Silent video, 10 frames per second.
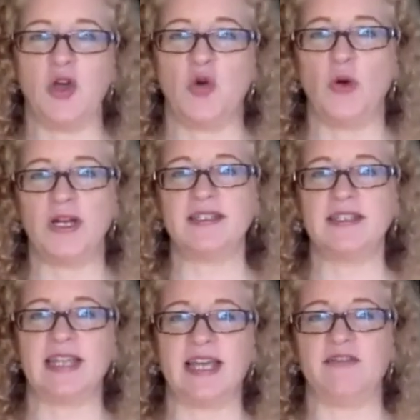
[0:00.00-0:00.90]
What is
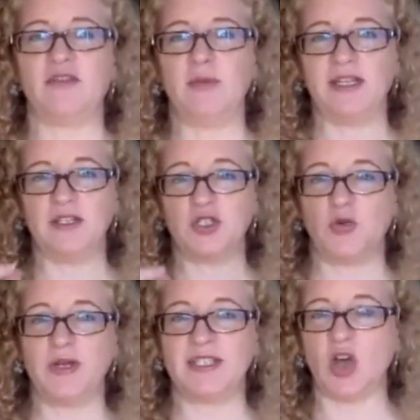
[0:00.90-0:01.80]
it like for me to
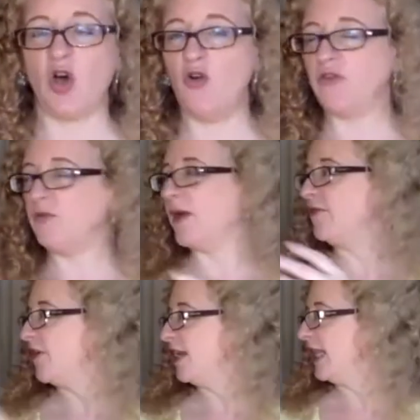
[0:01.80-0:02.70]
twist over my
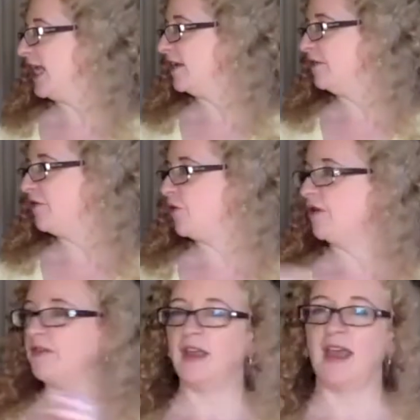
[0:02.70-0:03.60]
front leg and
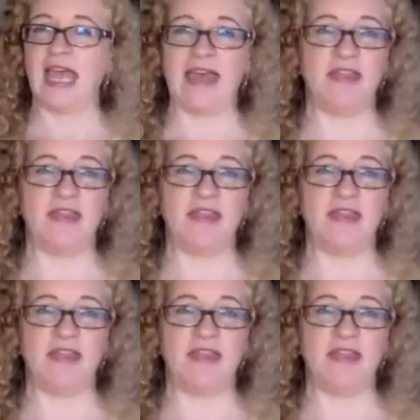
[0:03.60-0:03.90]
forth and